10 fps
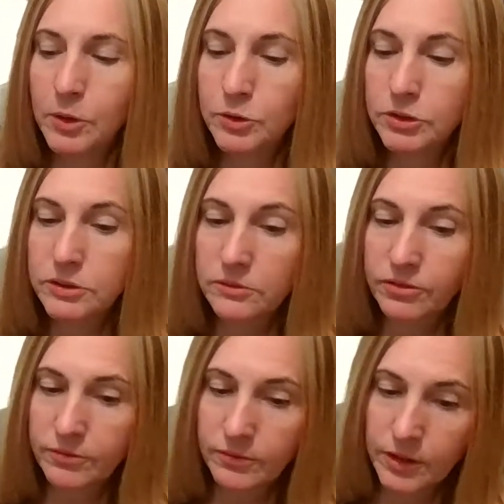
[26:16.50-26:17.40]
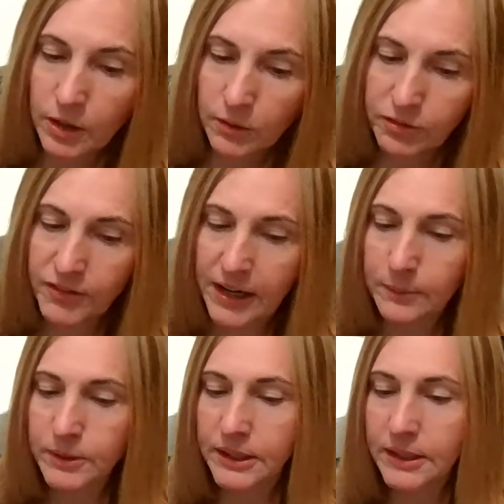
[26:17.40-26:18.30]
whose
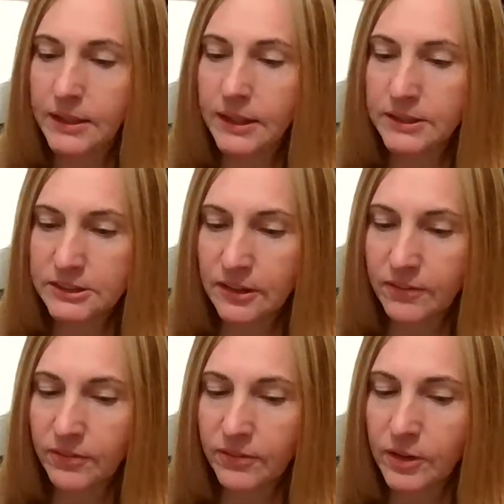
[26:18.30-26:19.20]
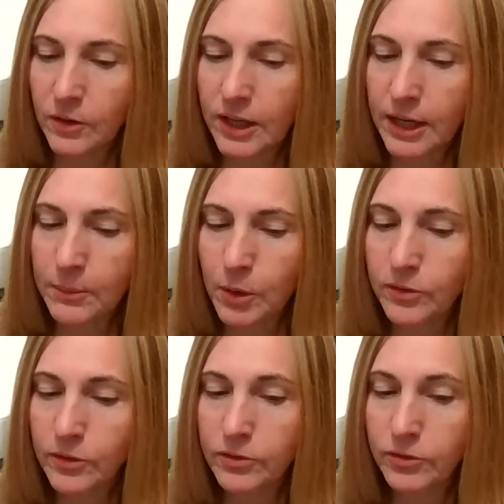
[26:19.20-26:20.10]
family and stuff came
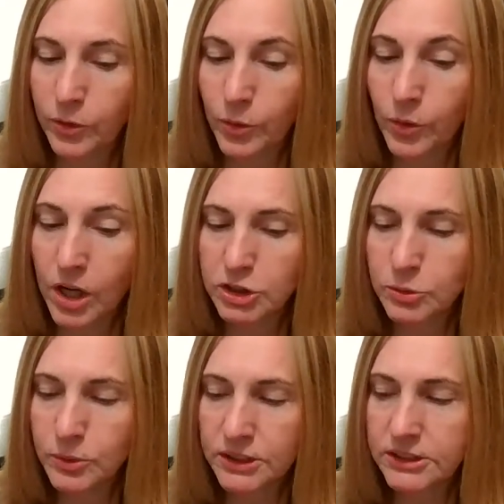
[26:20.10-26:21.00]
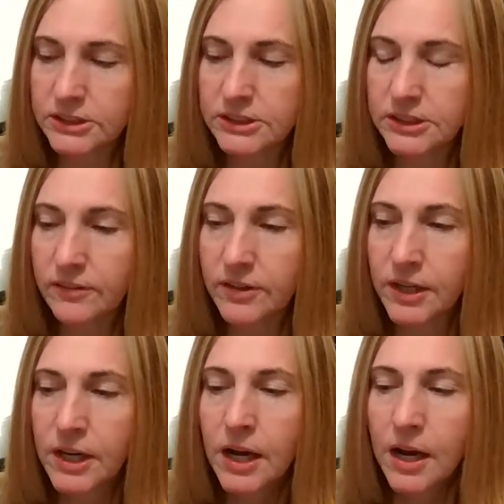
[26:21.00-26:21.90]
over through Auschwitz and stuff,
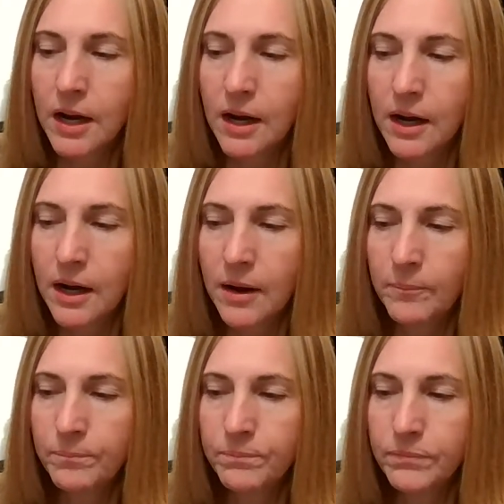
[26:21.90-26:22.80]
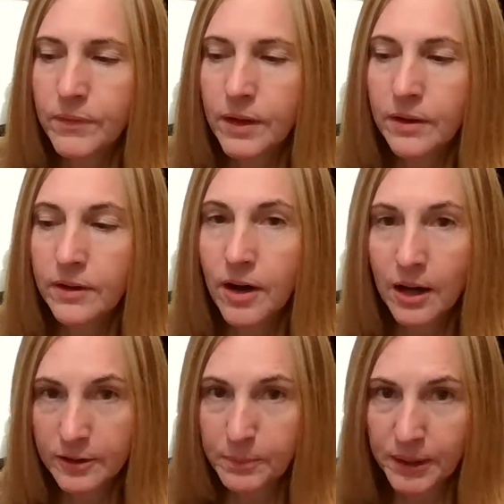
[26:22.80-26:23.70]
um,
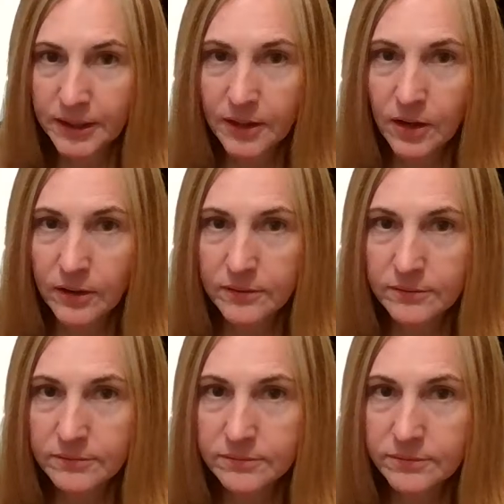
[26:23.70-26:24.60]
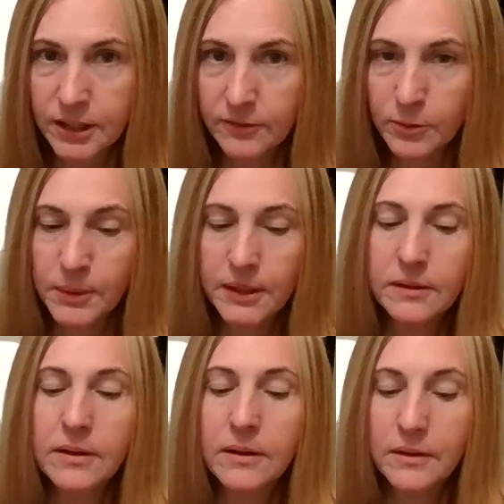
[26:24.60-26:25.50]
not depending on government,
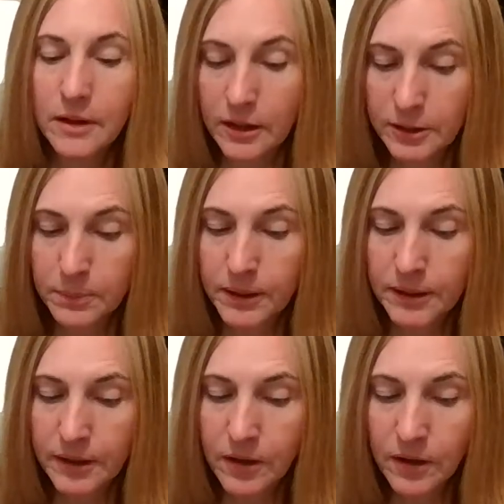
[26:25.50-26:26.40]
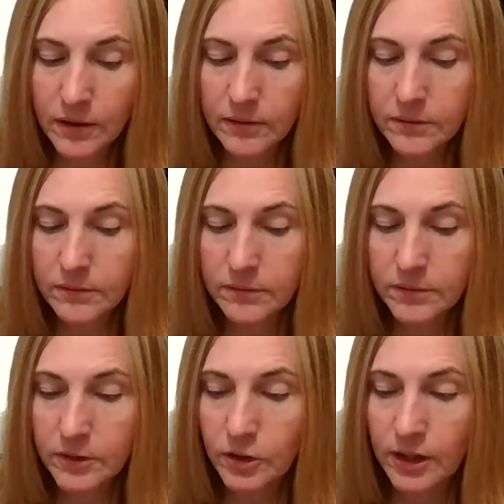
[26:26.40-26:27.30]
not depending on
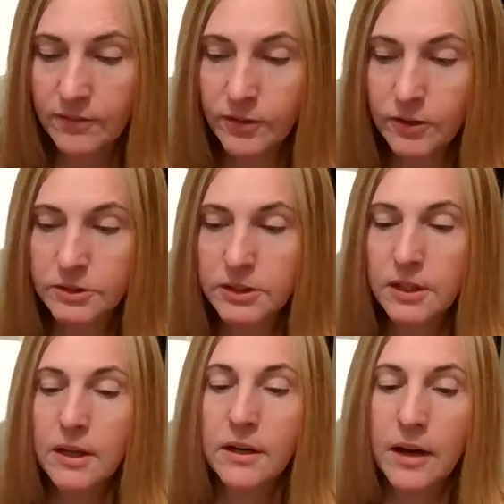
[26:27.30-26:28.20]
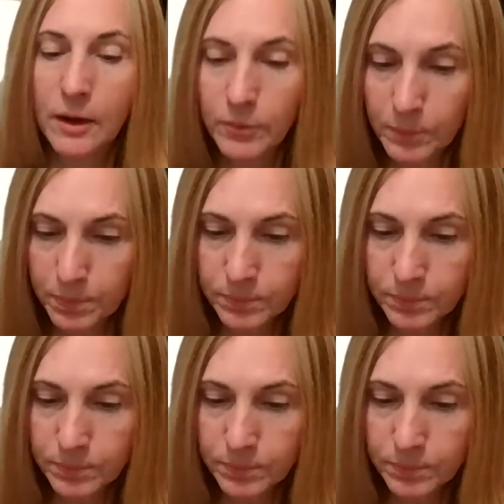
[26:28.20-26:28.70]
your governors, not